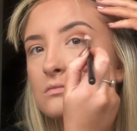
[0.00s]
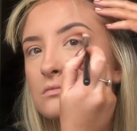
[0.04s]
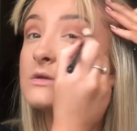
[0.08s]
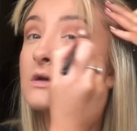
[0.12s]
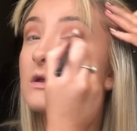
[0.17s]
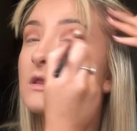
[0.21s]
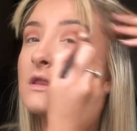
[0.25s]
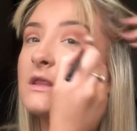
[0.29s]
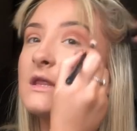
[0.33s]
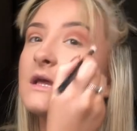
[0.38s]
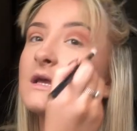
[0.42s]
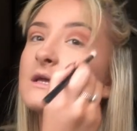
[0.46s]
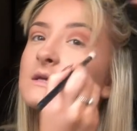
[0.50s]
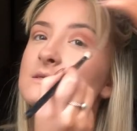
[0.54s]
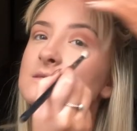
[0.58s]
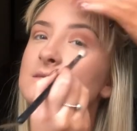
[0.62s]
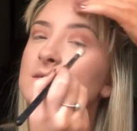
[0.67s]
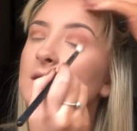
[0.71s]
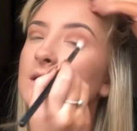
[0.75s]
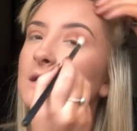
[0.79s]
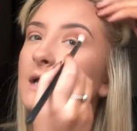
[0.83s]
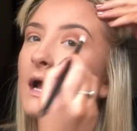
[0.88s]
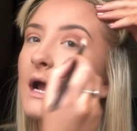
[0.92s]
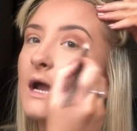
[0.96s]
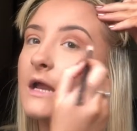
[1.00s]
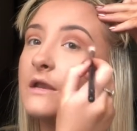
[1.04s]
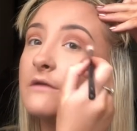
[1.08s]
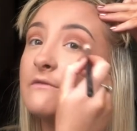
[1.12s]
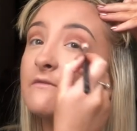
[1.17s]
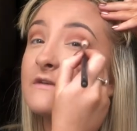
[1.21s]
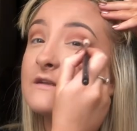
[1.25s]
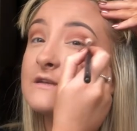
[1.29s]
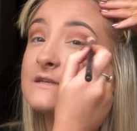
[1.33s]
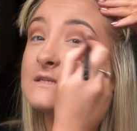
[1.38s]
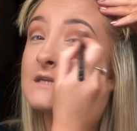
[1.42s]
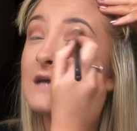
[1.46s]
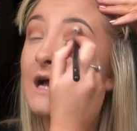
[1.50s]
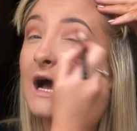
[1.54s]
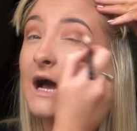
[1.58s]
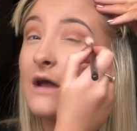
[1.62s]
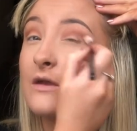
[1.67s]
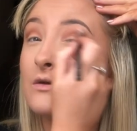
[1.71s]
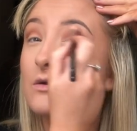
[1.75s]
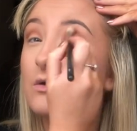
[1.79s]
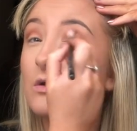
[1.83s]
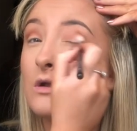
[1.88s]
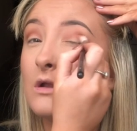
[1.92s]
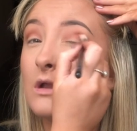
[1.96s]
So this kind of
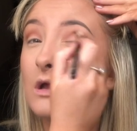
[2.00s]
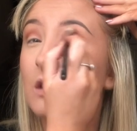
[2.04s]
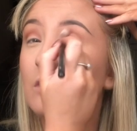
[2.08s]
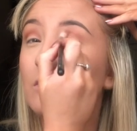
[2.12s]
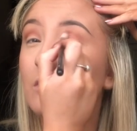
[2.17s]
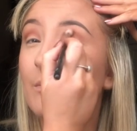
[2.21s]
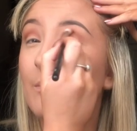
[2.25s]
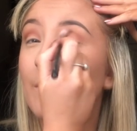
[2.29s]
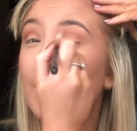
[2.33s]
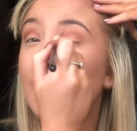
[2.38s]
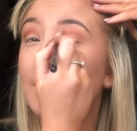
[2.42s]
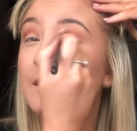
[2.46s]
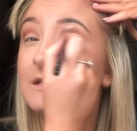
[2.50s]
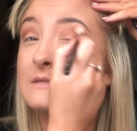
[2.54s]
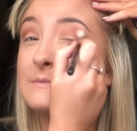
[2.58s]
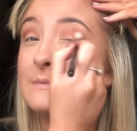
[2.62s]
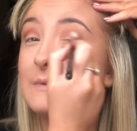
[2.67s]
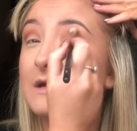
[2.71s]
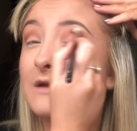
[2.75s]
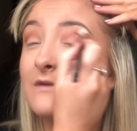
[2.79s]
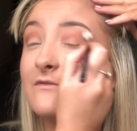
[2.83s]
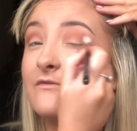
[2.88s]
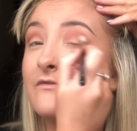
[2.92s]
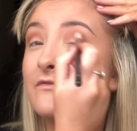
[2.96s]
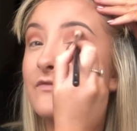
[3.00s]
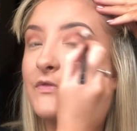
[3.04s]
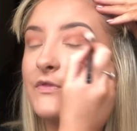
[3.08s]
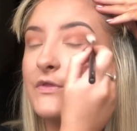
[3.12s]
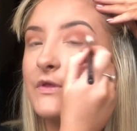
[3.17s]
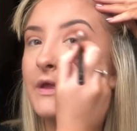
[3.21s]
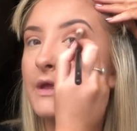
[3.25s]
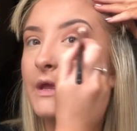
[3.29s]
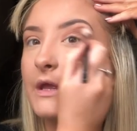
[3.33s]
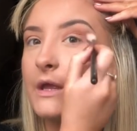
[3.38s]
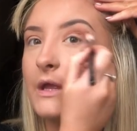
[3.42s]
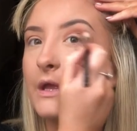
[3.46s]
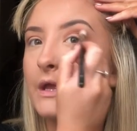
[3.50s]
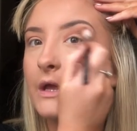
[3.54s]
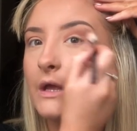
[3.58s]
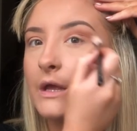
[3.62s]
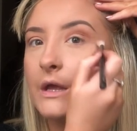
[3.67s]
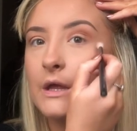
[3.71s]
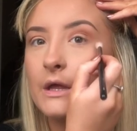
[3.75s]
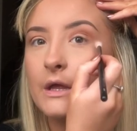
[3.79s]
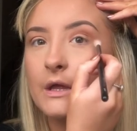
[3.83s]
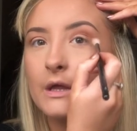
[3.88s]
tan colour reminds me of the